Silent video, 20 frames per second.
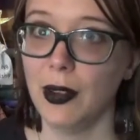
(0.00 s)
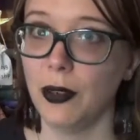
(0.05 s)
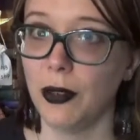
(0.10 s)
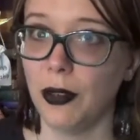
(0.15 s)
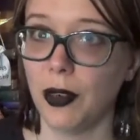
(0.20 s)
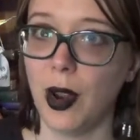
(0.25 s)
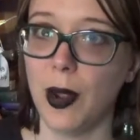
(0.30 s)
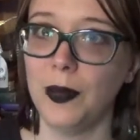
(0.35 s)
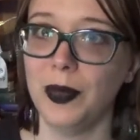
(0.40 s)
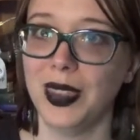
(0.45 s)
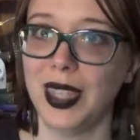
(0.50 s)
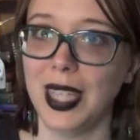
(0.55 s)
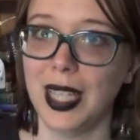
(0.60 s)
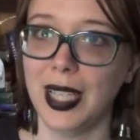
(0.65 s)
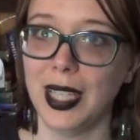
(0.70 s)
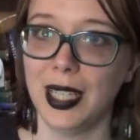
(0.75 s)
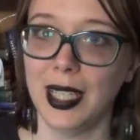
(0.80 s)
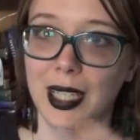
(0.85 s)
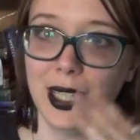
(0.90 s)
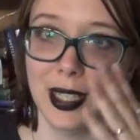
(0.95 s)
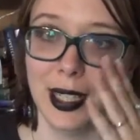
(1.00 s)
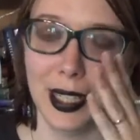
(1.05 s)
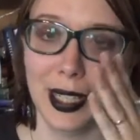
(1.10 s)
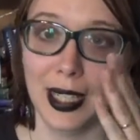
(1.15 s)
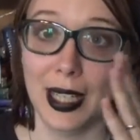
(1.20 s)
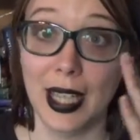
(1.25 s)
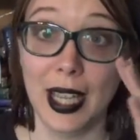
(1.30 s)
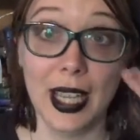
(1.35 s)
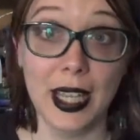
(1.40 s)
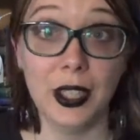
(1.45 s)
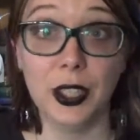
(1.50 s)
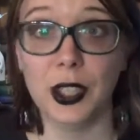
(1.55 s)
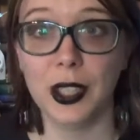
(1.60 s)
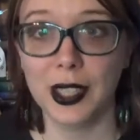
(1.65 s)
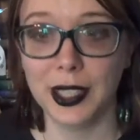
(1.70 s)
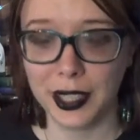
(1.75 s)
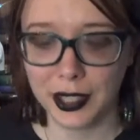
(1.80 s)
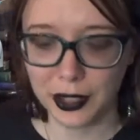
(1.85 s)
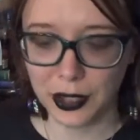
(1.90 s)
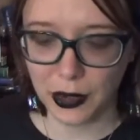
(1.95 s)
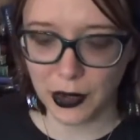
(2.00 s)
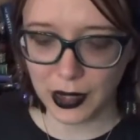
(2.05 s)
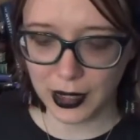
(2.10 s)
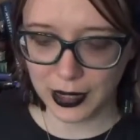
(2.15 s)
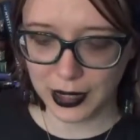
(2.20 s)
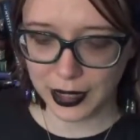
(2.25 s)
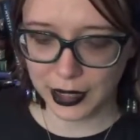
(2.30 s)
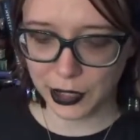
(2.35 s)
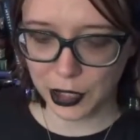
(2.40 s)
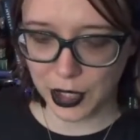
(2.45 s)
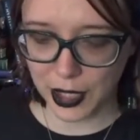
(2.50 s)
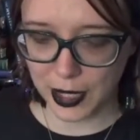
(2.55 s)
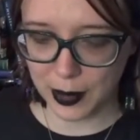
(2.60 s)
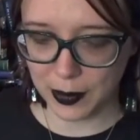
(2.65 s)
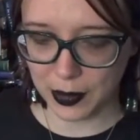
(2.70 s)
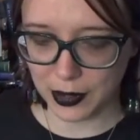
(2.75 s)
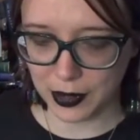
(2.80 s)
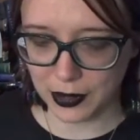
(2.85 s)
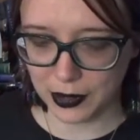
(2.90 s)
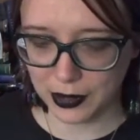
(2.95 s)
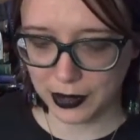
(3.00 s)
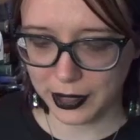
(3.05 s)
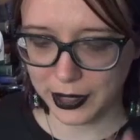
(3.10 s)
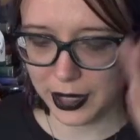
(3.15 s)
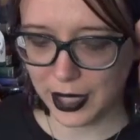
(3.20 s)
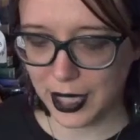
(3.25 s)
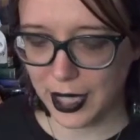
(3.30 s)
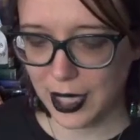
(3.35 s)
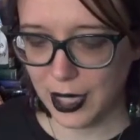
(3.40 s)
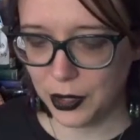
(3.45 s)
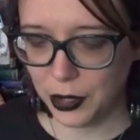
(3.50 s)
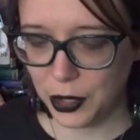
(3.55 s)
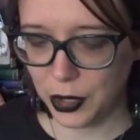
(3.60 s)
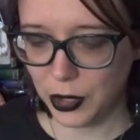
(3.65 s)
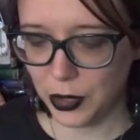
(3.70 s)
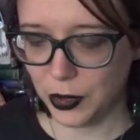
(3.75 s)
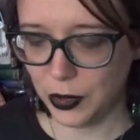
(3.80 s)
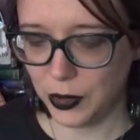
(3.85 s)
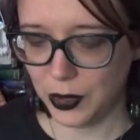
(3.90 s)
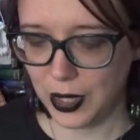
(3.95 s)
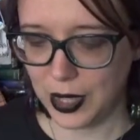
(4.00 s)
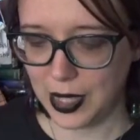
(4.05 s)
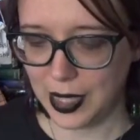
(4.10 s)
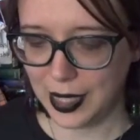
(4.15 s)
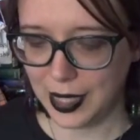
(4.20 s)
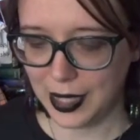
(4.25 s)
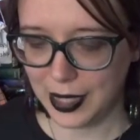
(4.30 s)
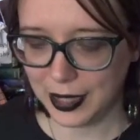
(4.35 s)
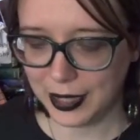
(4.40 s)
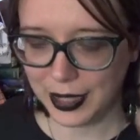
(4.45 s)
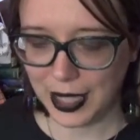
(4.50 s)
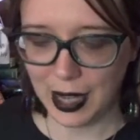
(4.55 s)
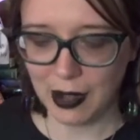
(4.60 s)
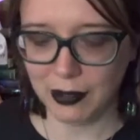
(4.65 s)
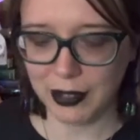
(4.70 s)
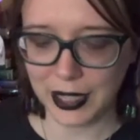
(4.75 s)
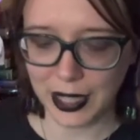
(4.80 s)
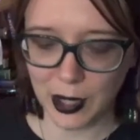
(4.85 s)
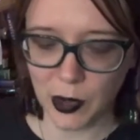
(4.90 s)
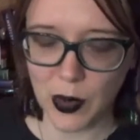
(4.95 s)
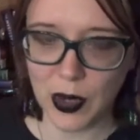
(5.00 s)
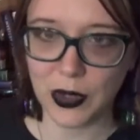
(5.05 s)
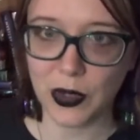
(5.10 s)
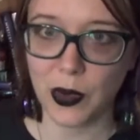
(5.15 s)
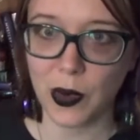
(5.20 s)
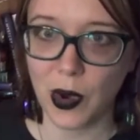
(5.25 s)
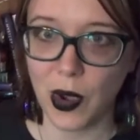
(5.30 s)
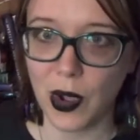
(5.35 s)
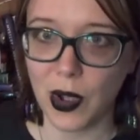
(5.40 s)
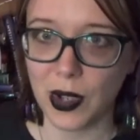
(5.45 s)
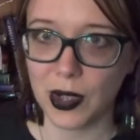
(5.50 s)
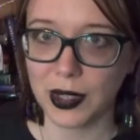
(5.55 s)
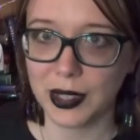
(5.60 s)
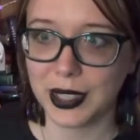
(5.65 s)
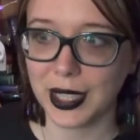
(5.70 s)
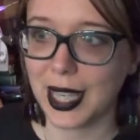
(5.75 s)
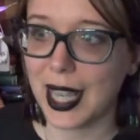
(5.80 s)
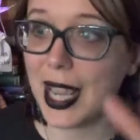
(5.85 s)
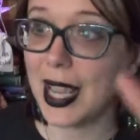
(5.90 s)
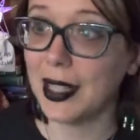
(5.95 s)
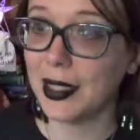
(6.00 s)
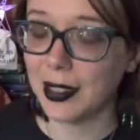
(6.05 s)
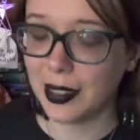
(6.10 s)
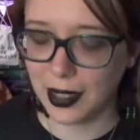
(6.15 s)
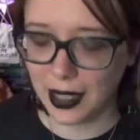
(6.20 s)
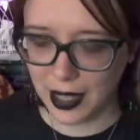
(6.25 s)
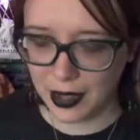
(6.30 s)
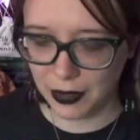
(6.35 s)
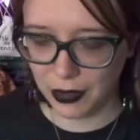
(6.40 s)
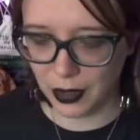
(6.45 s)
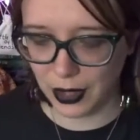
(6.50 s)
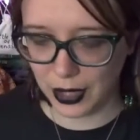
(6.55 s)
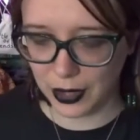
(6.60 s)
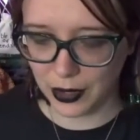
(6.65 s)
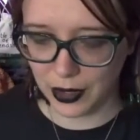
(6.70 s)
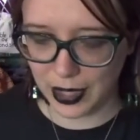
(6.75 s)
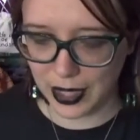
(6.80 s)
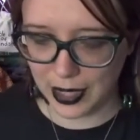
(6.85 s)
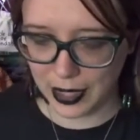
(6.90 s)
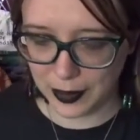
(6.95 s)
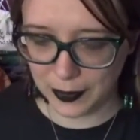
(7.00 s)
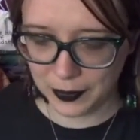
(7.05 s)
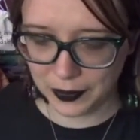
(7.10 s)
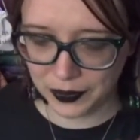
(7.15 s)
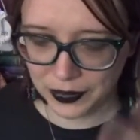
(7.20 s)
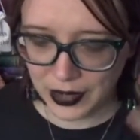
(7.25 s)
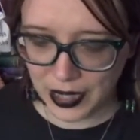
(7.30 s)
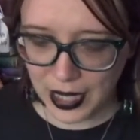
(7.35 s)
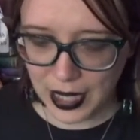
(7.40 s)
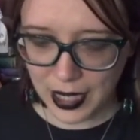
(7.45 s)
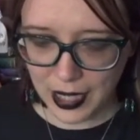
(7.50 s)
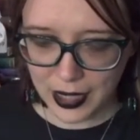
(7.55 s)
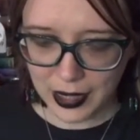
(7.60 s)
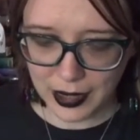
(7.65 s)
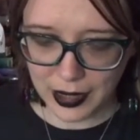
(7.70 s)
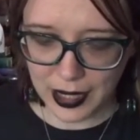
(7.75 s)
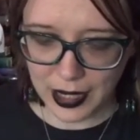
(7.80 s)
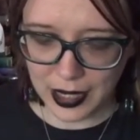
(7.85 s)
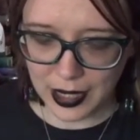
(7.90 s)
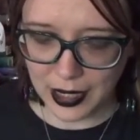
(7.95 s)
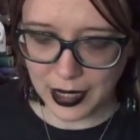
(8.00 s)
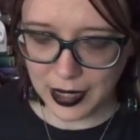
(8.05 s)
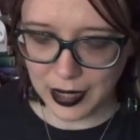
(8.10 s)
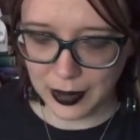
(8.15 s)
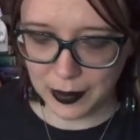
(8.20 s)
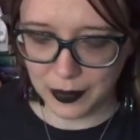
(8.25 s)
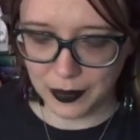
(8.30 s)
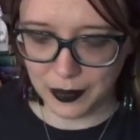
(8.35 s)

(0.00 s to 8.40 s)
from the hinges and doorless chambers to the sounds echoing through halls, the candlelight flickering, the,